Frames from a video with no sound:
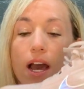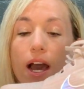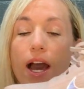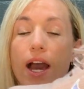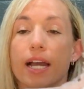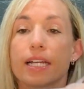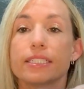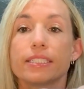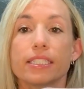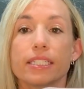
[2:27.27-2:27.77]

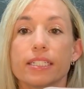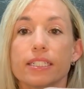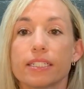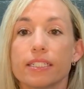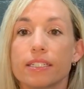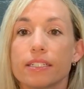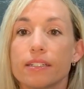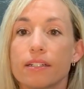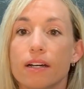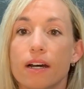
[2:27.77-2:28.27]
I
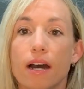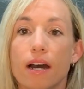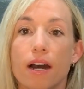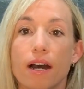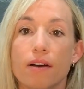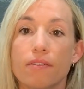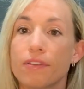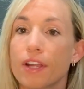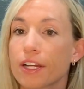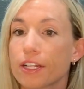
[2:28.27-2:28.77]
did
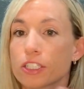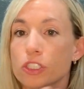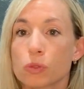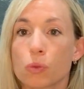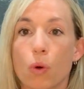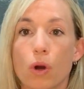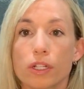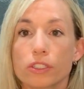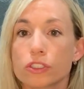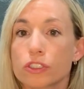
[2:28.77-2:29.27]
various
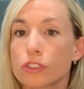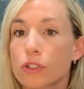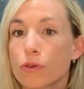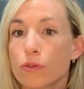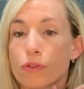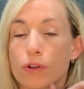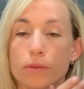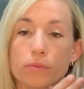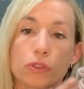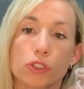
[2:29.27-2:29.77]
ones, so
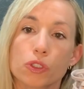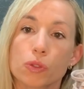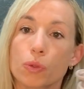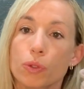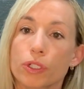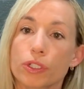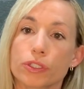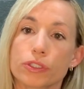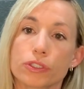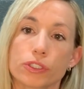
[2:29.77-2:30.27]
from
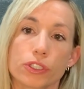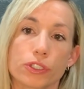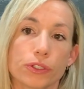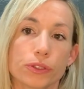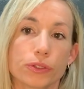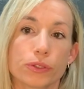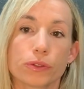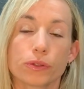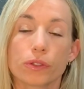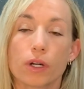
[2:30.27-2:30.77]
short
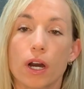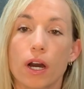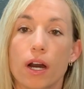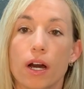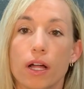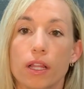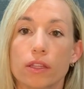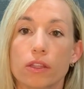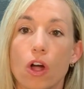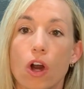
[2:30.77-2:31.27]
to
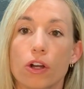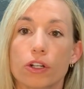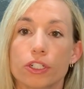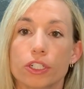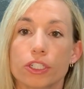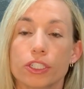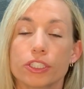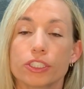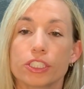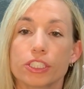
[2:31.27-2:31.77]

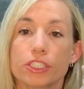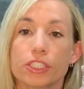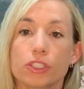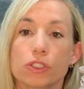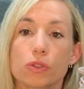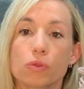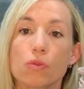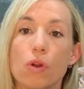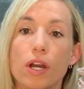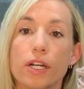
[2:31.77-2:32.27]
longer
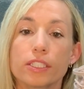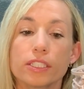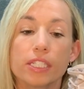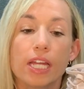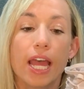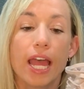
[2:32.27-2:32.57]
distance runs,